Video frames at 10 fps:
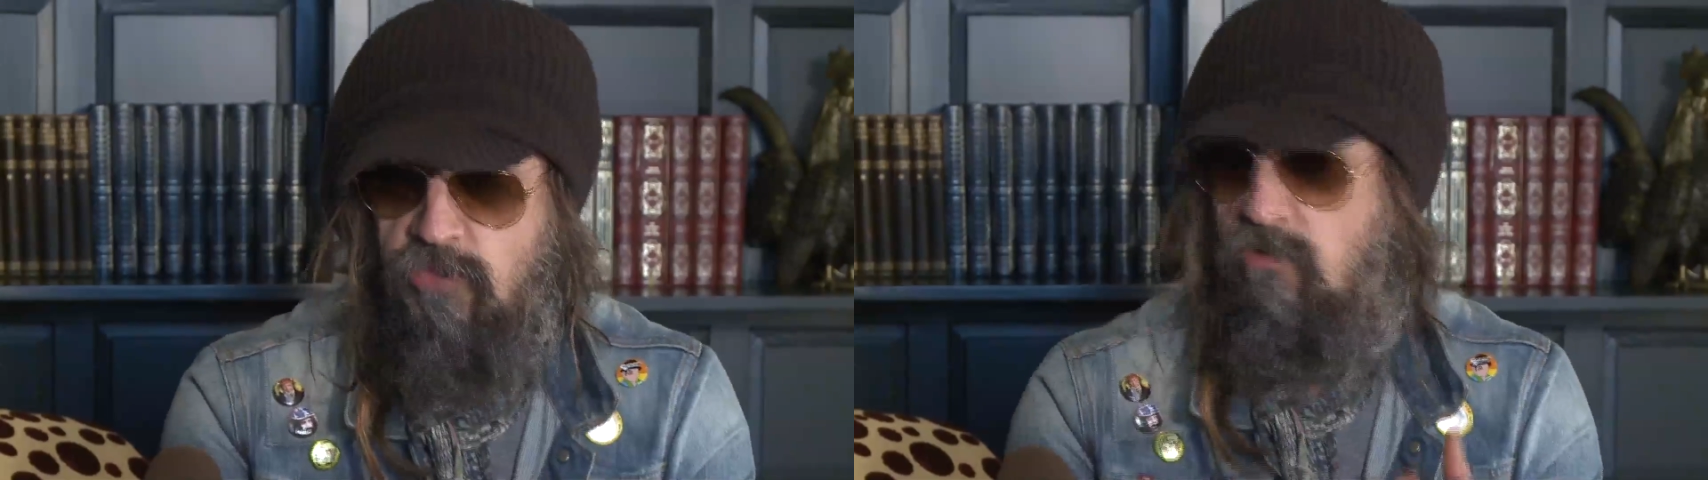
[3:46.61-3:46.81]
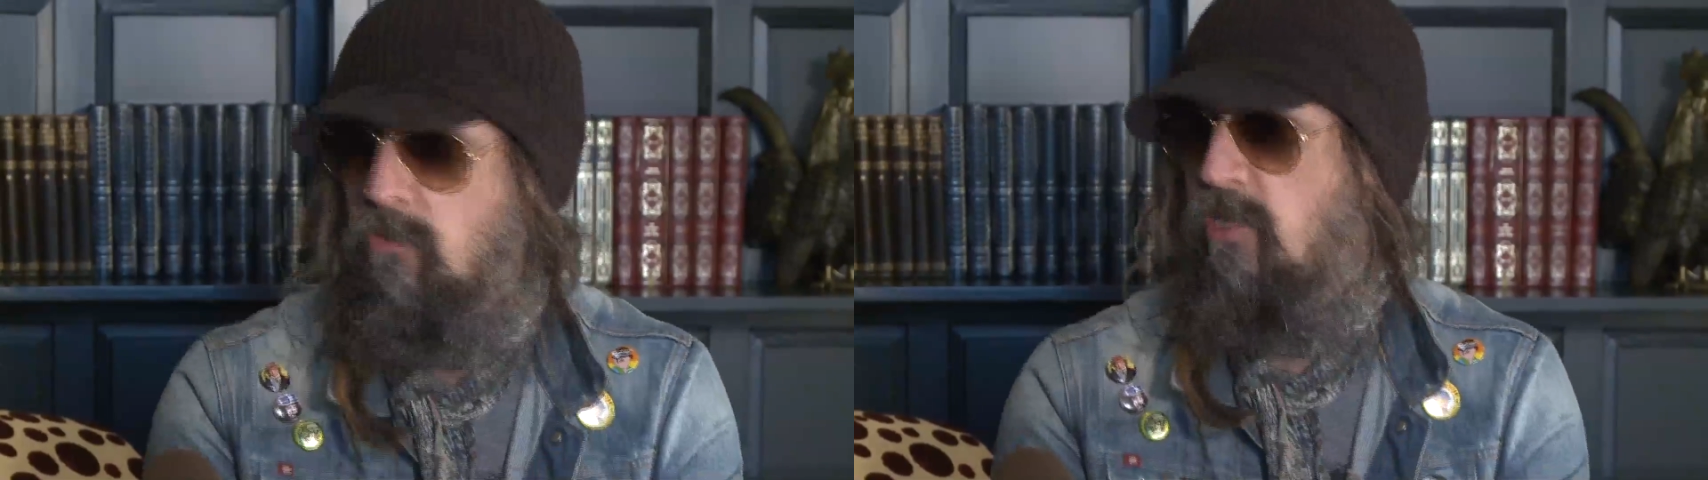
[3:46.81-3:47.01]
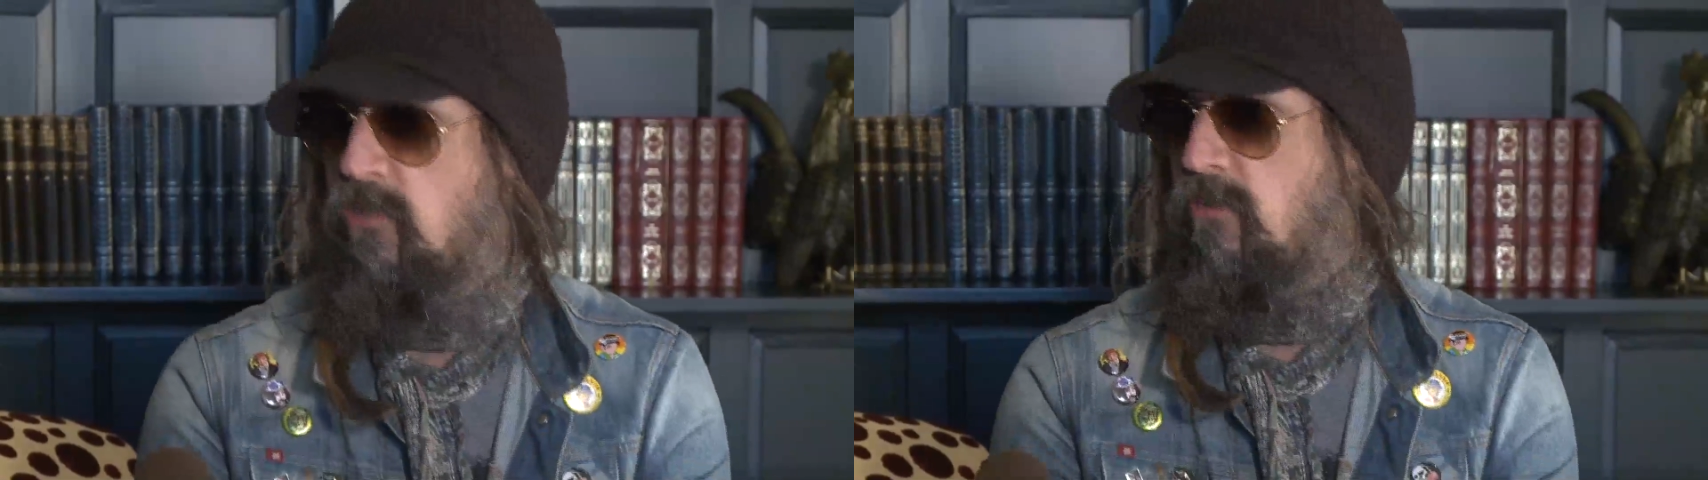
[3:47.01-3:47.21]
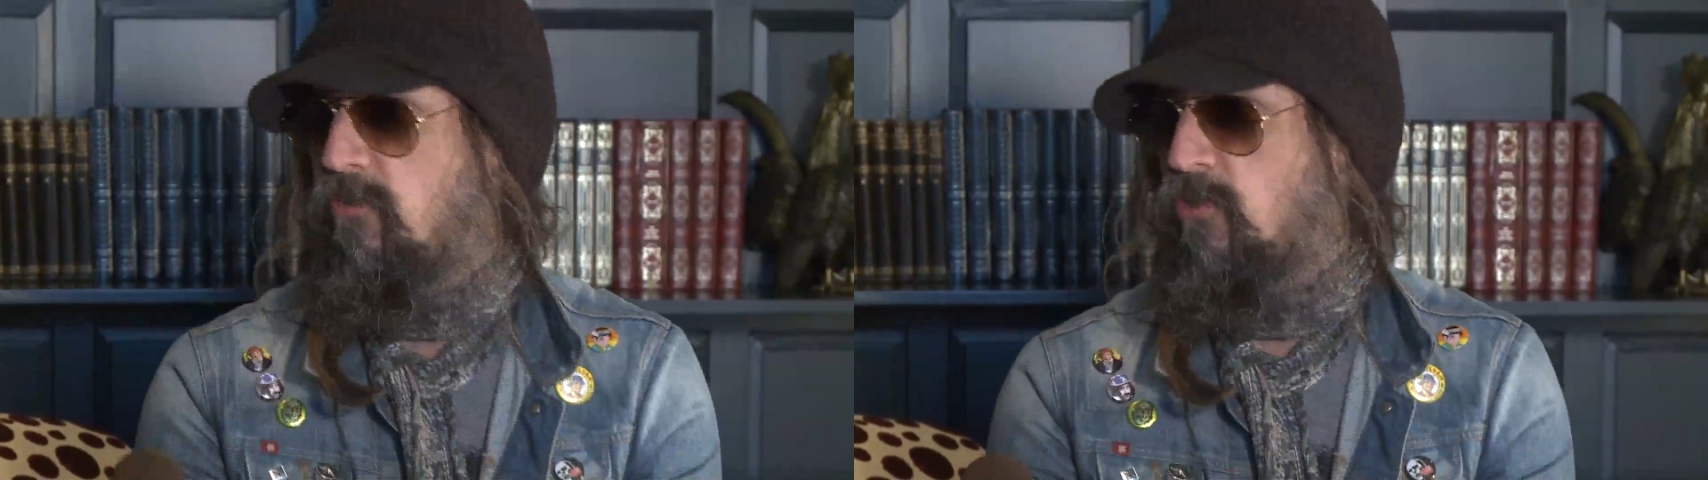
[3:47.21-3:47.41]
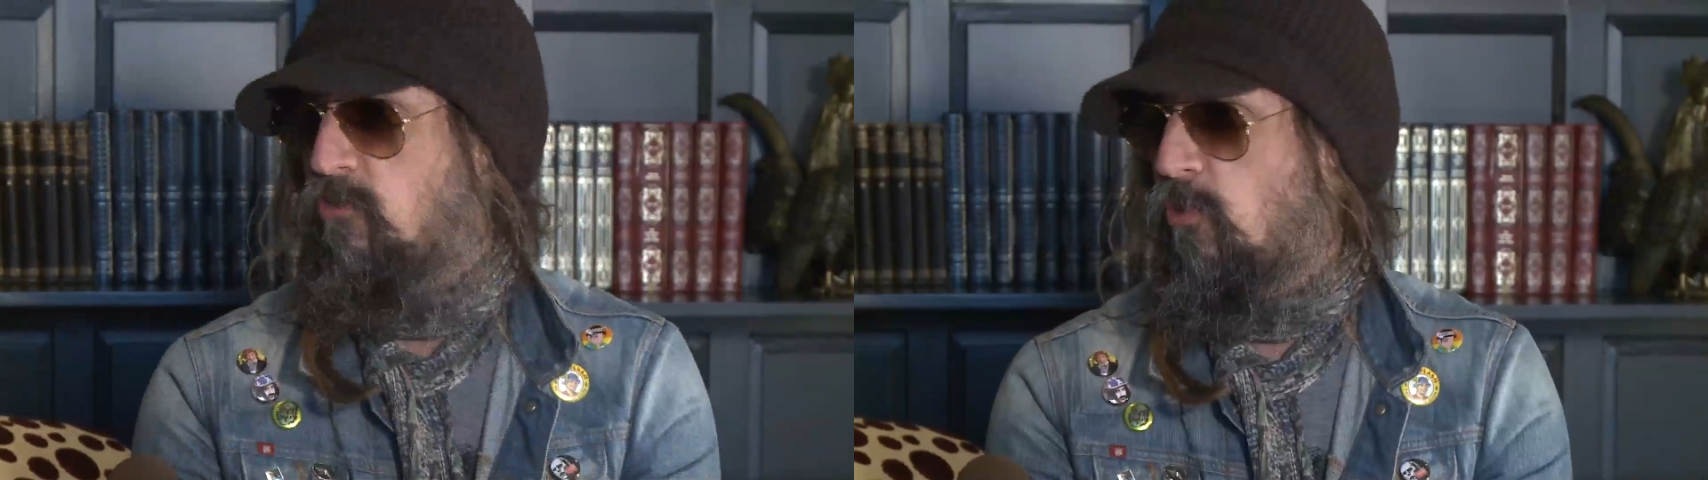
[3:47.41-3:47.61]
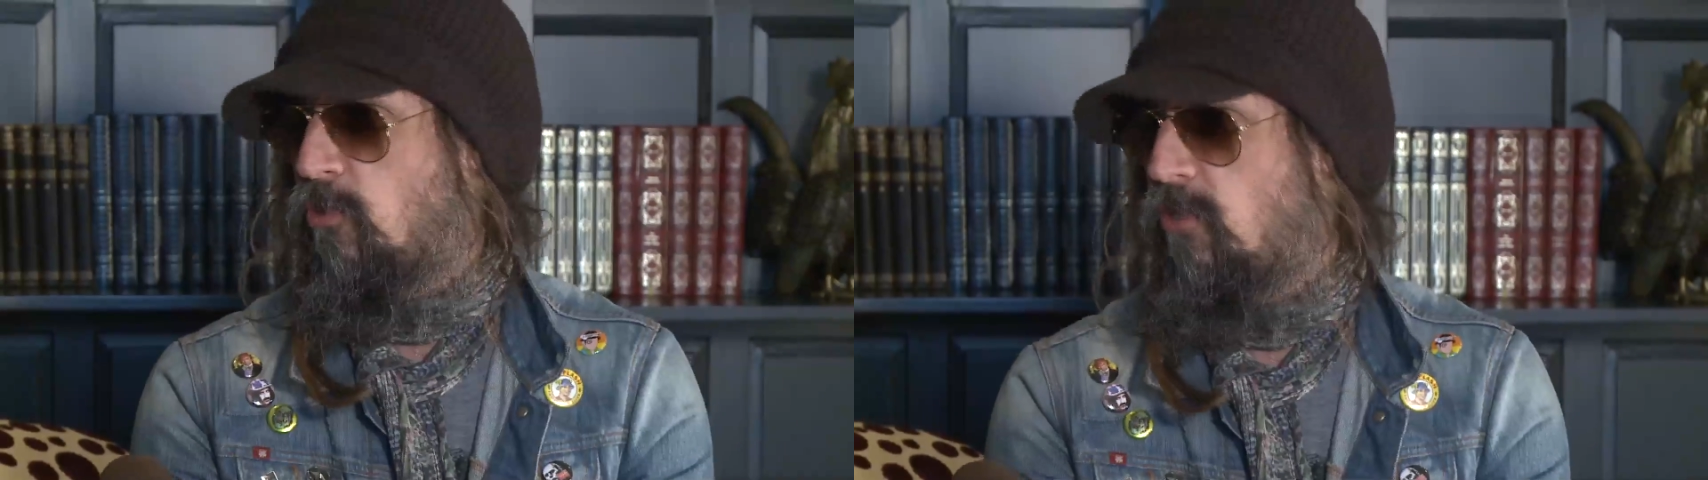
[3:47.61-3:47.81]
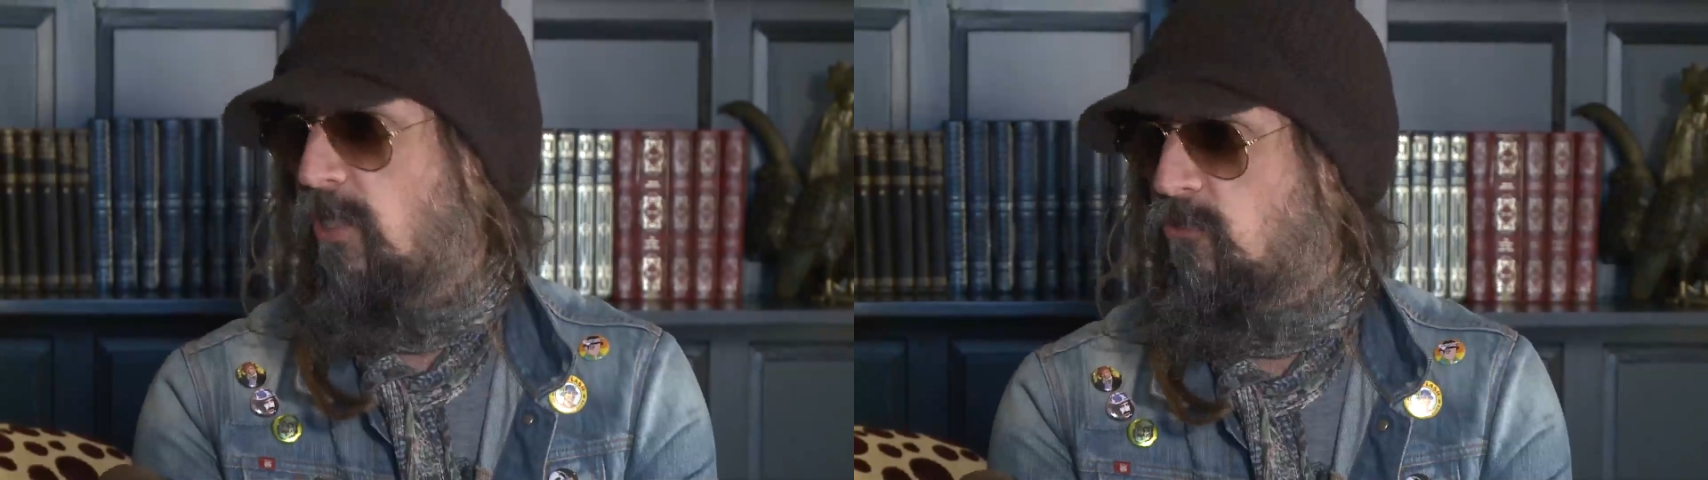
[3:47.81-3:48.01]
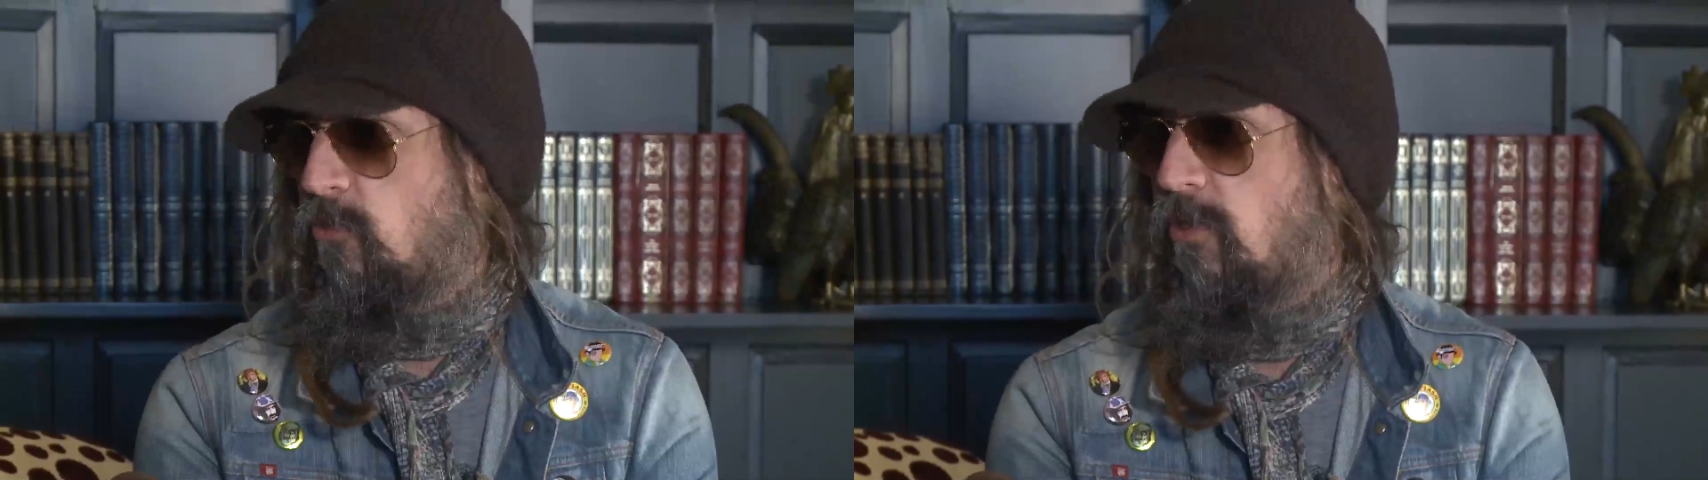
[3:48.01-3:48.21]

3 minutes if it doesn't work on the next one.